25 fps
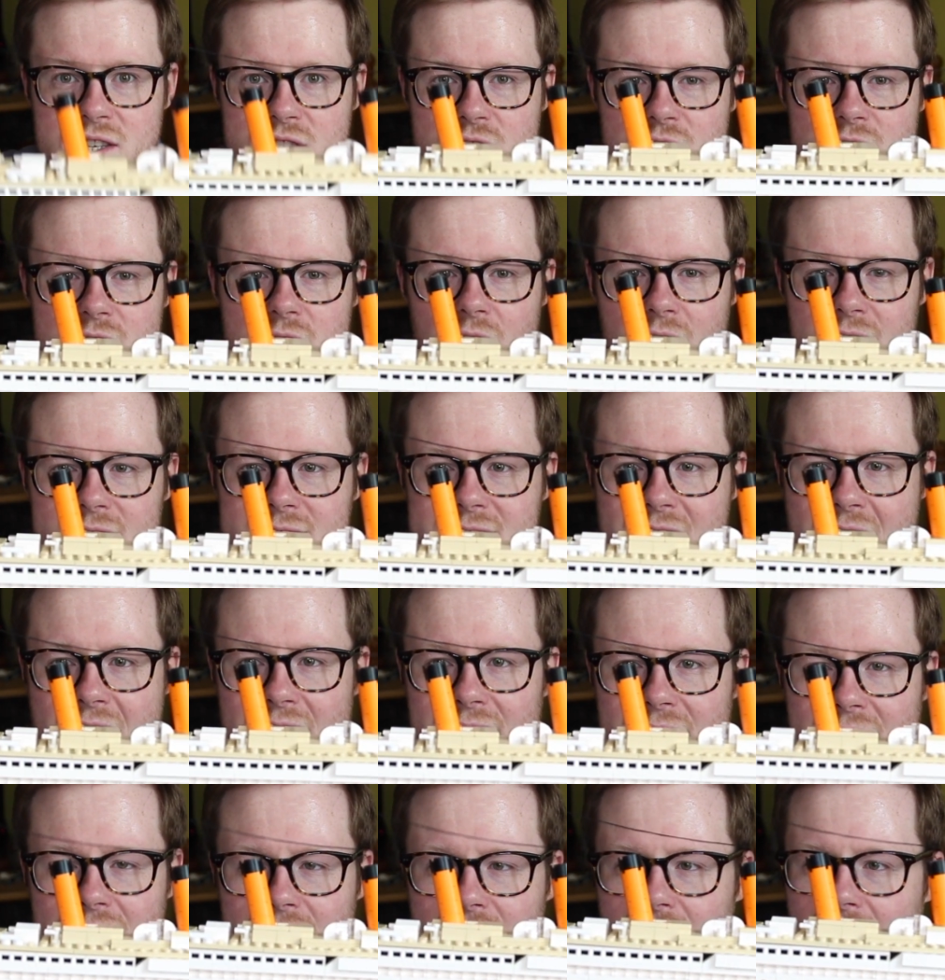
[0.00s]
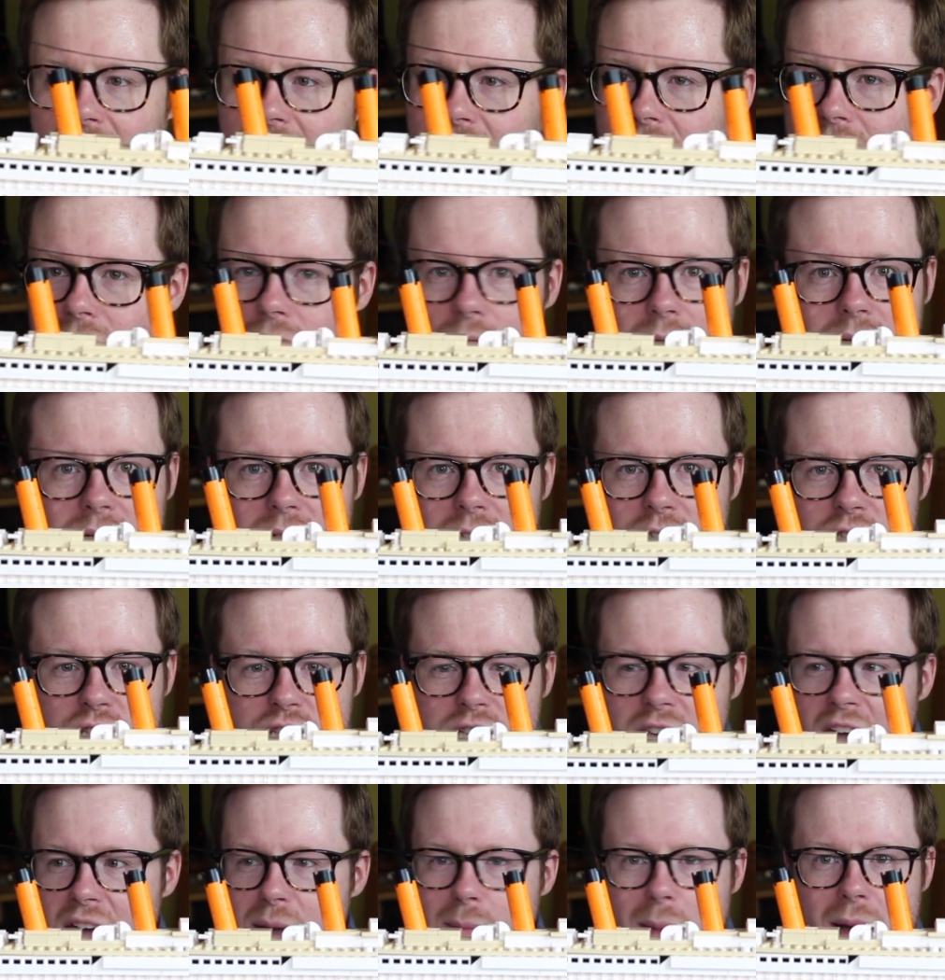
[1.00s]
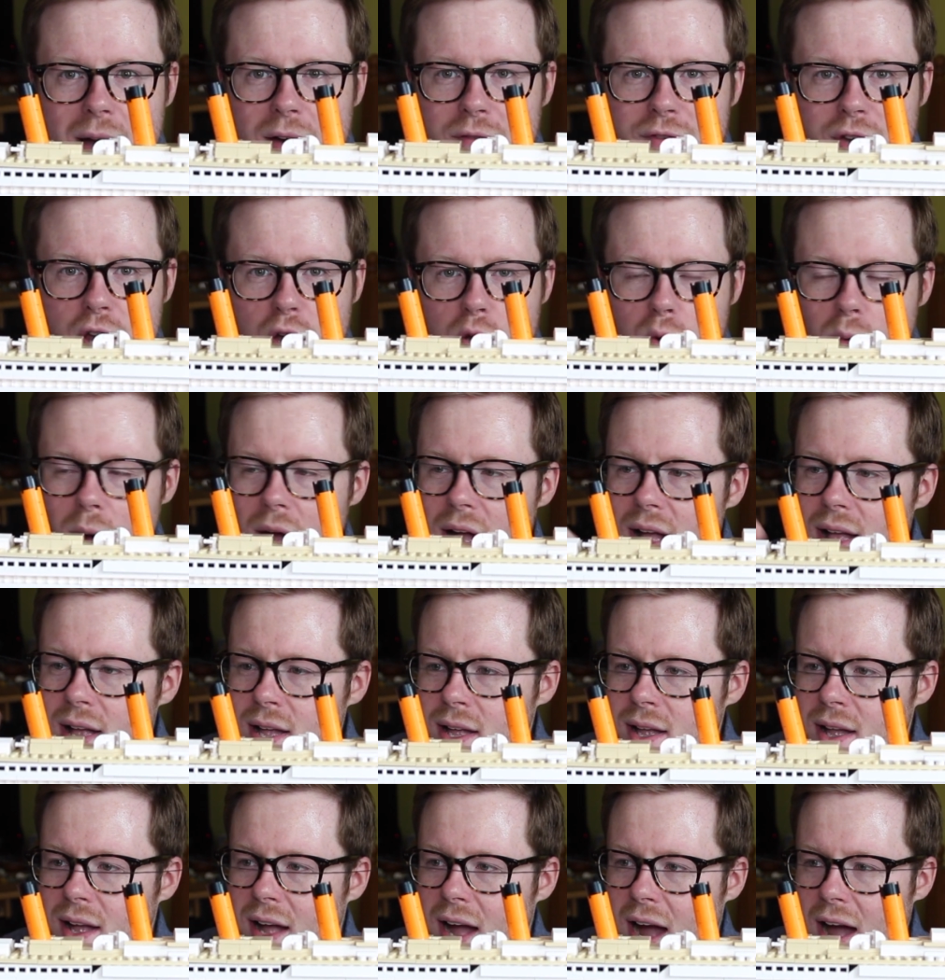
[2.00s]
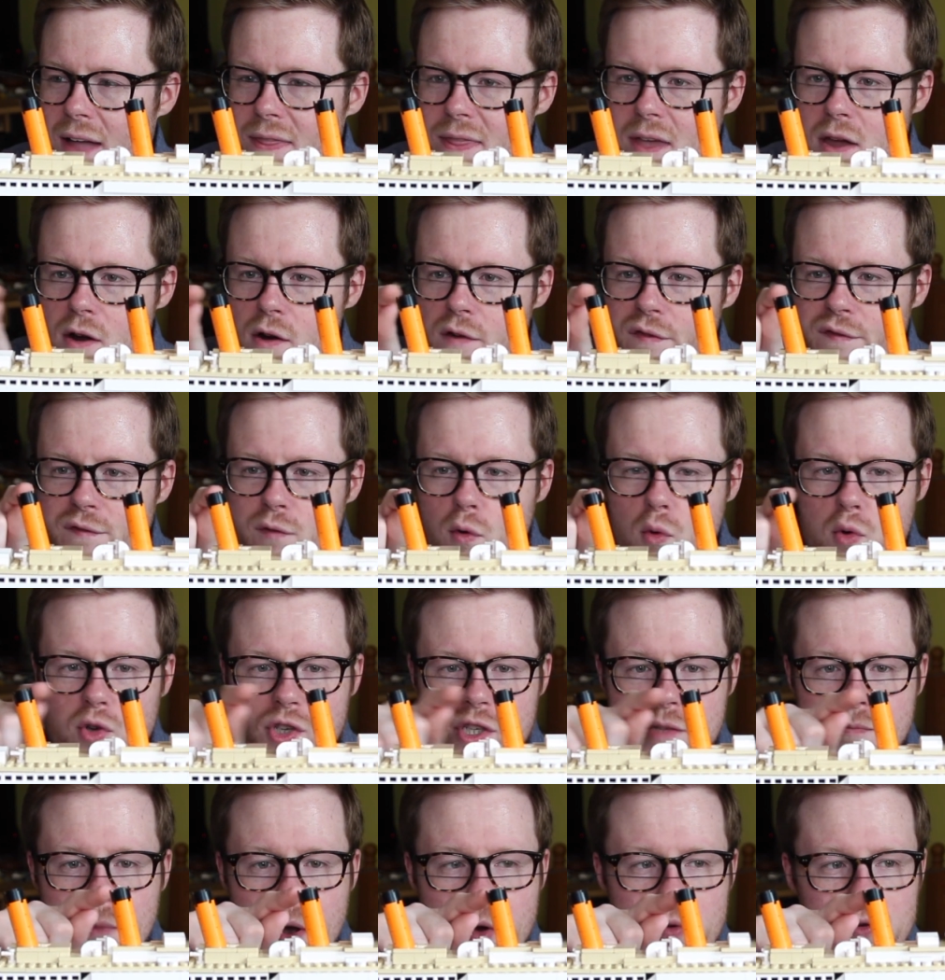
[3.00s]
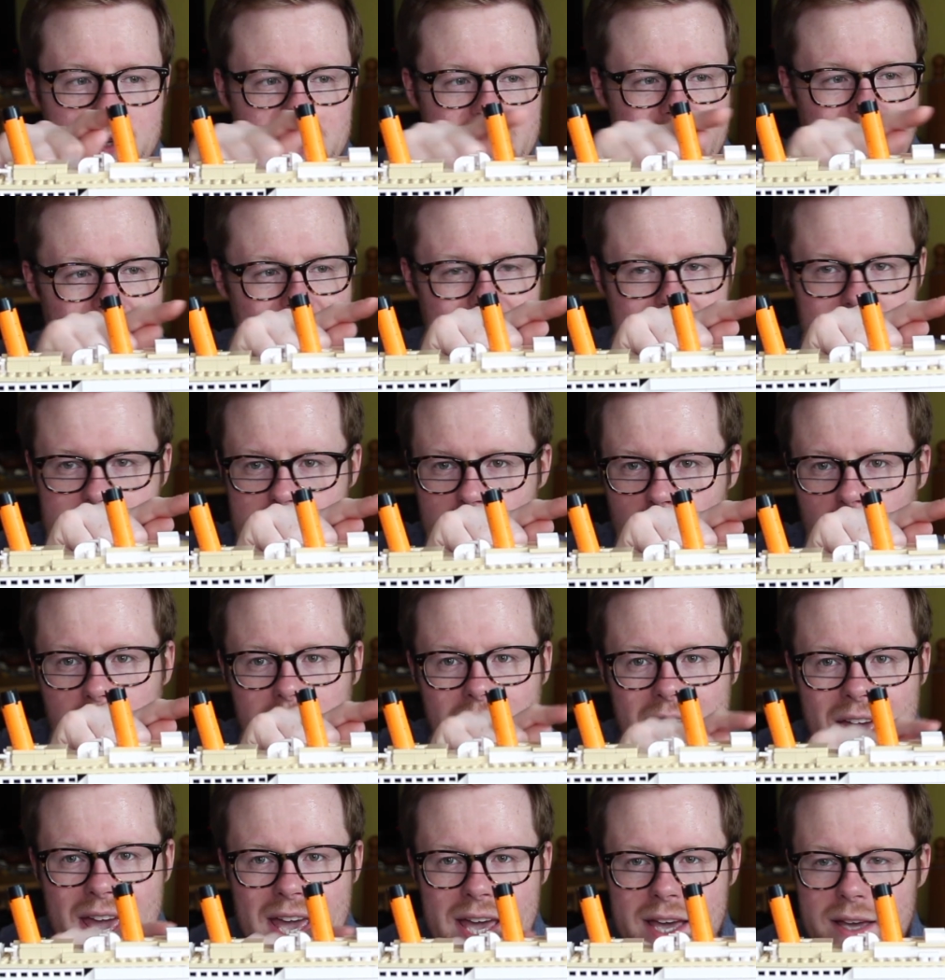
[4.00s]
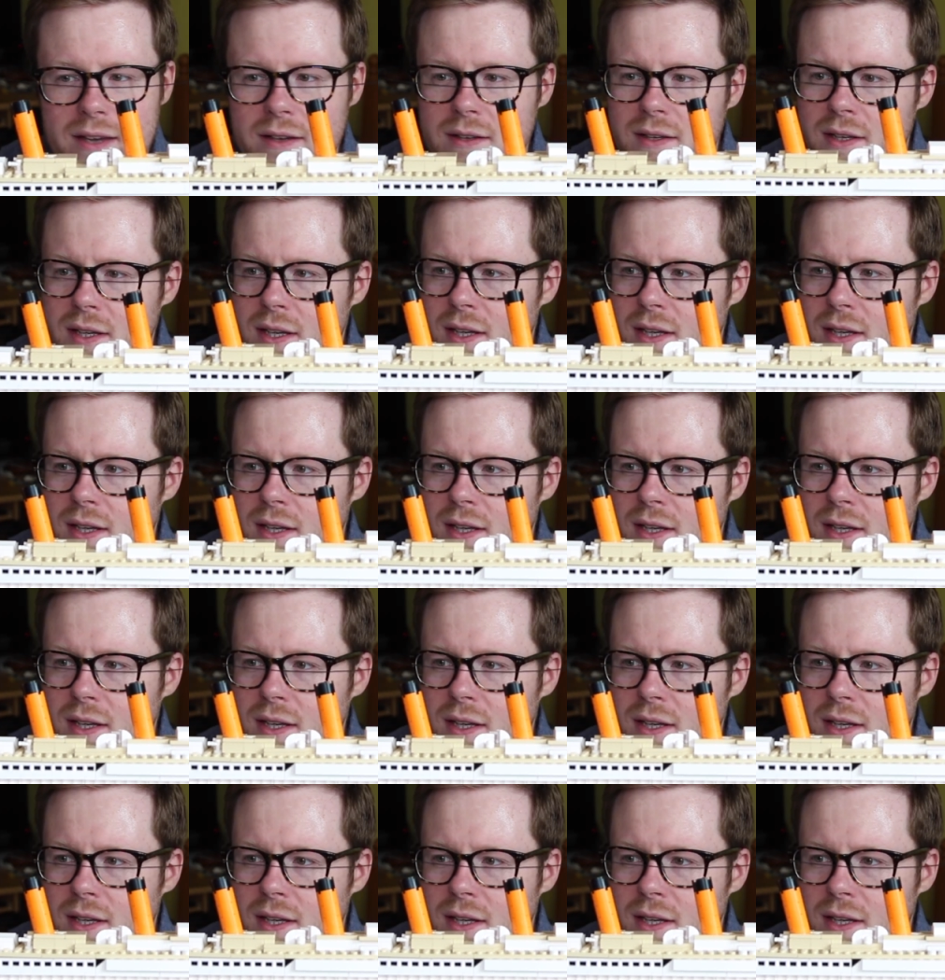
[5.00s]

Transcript: is the Titanic. It just came out of nowhere. And there are four smokestacks on here.